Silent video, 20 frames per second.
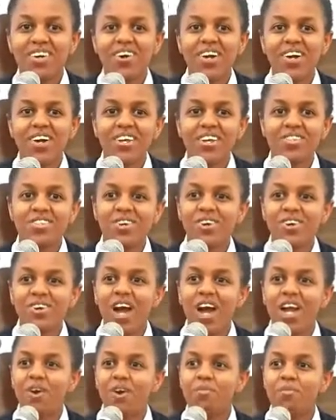Okay, so
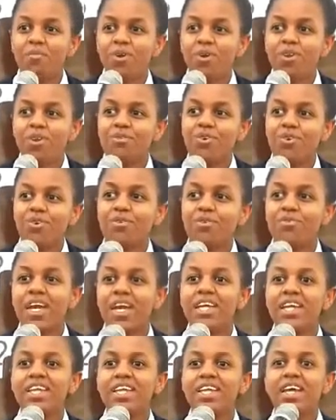I hope all of you are
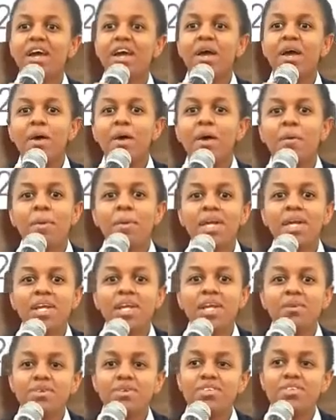fine. My
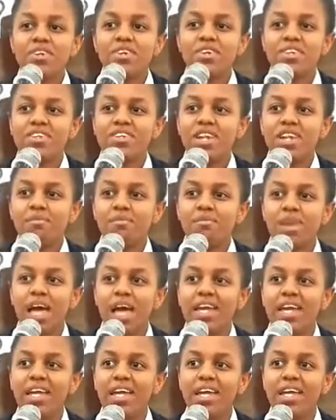name is Regina
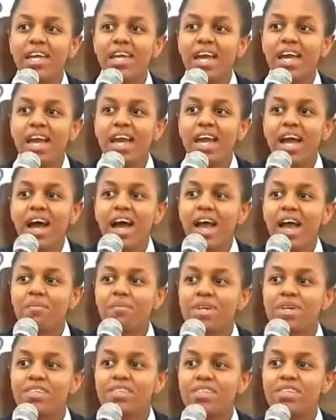Mlay. I
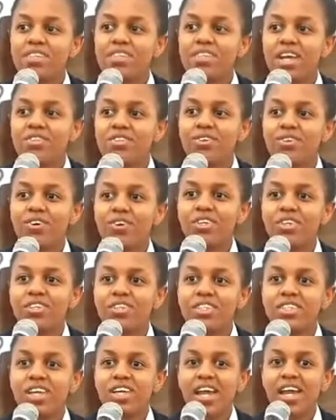am 18 years old,
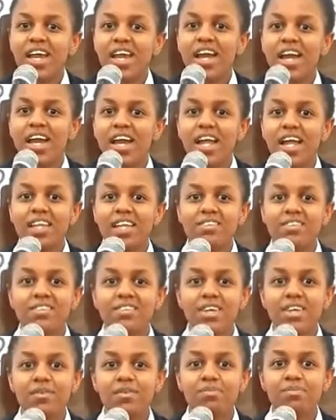a young girl in
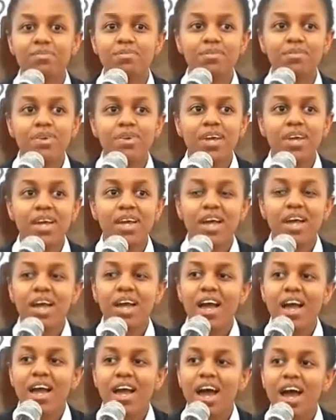STEM.
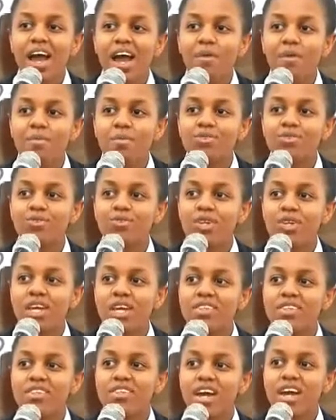I am a
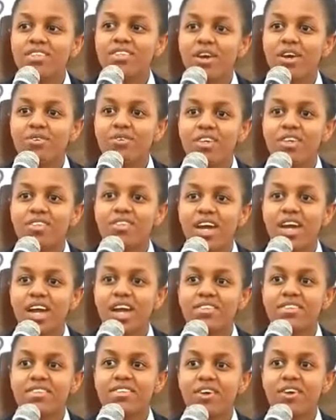student at Arusha
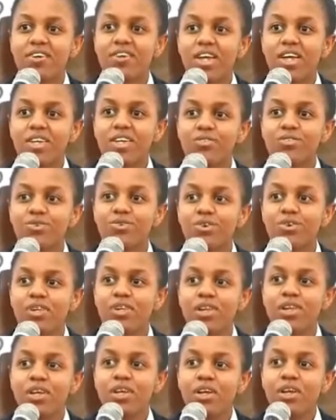Science Secondary
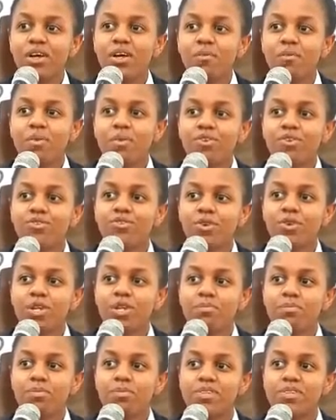School,
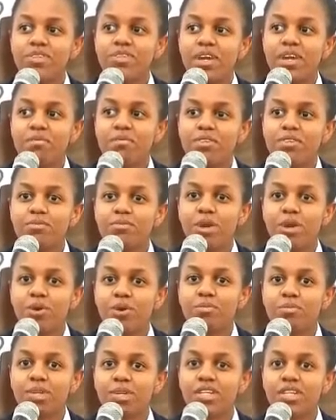pursuing PCM as my
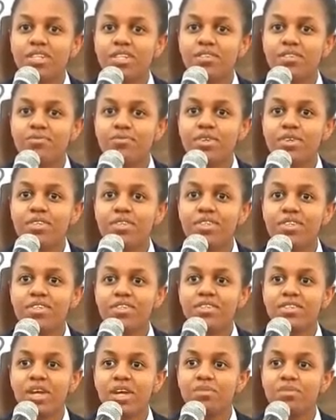combination,
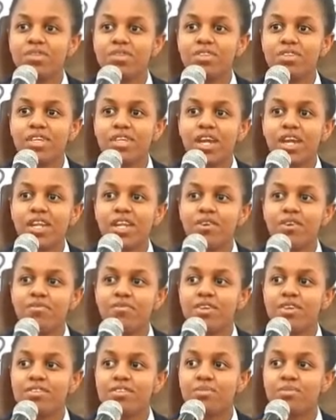physics, chemistry, and
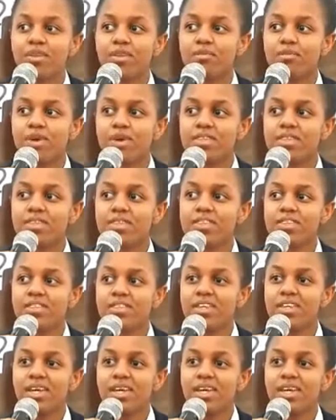advanced mathematics.